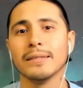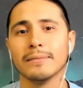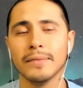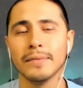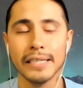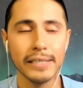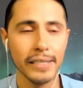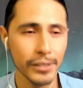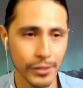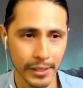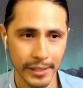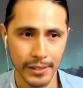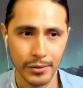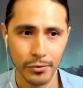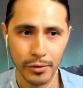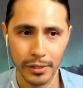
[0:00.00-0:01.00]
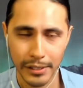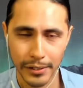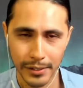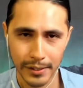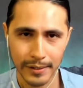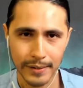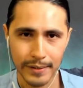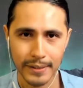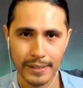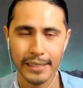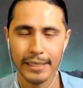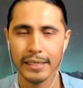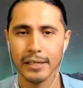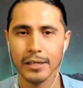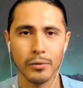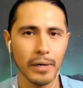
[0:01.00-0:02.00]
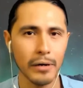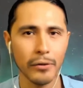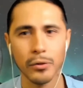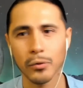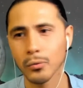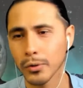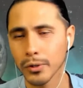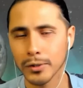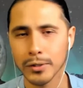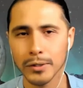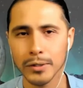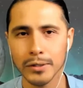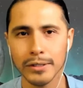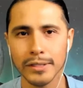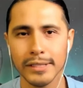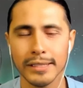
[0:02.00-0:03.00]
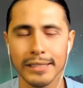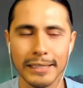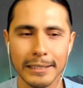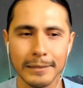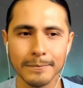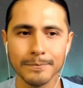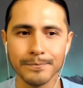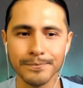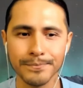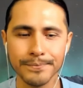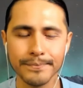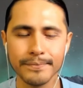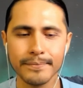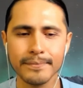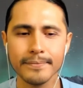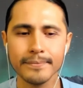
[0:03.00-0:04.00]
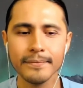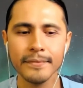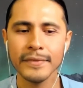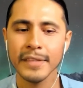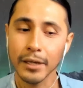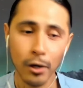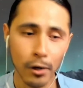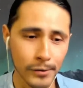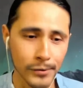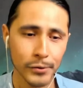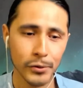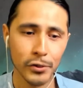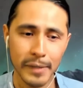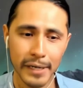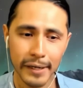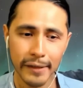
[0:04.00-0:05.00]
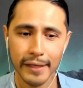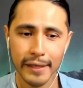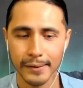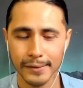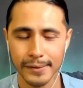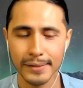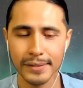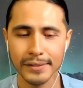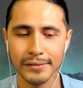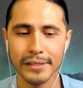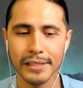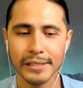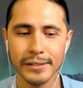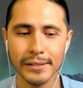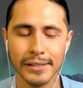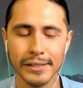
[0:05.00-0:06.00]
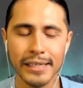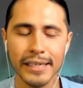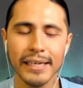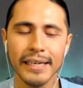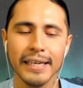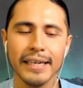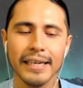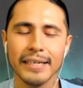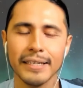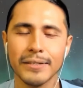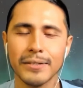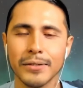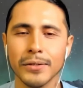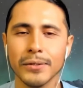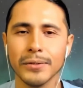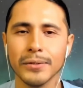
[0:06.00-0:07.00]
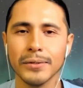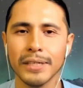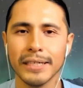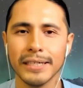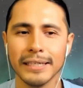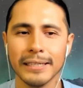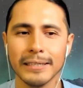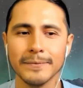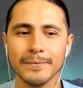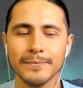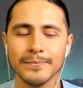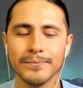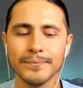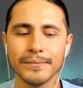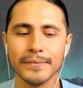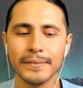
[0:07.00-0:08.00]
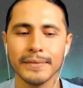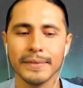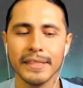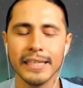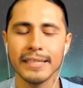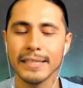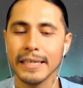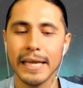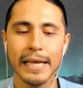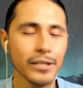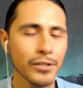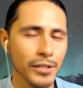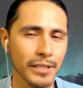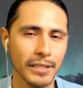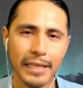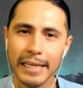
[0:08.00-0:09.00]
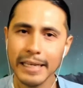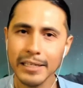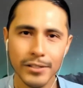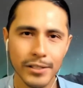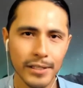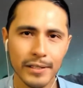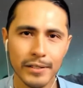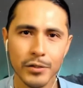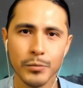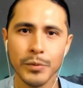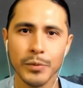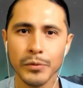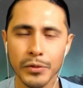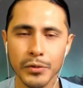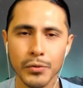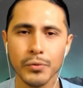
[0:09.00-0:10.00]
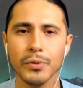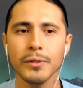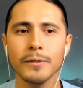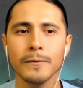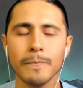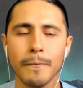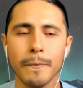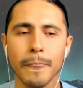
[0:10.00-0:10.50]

indigenous traditions around the world that also go back thousands of years. So it's an ancient spiritual